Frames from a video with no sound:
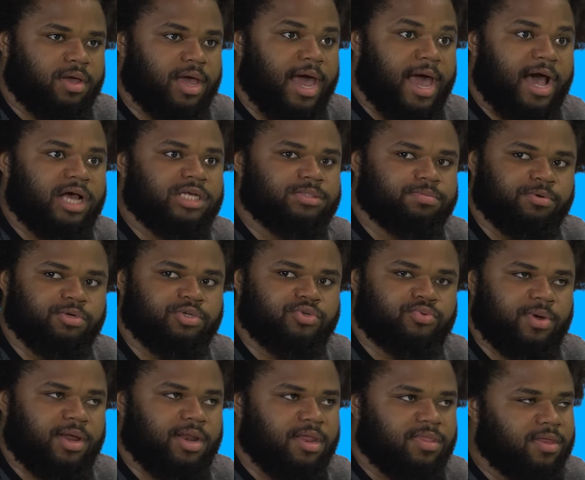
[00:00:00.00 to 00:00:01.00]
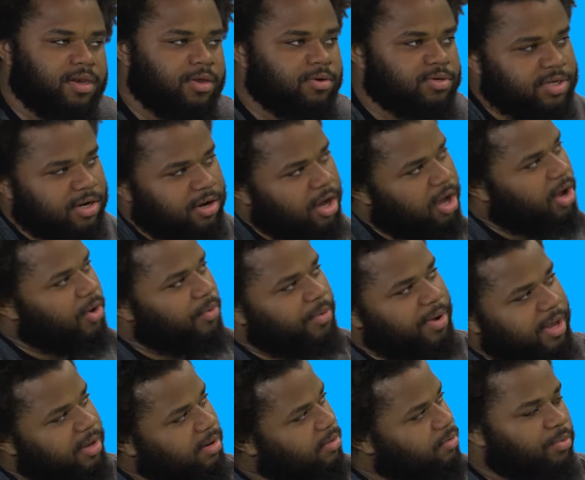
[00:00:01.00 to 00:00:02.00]
as Bruce Wayne, and then he was like, oh,
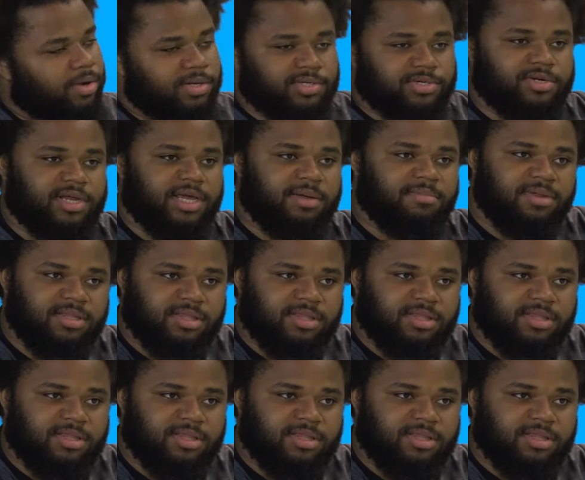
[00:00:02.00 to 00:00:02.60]
wait, what's your name?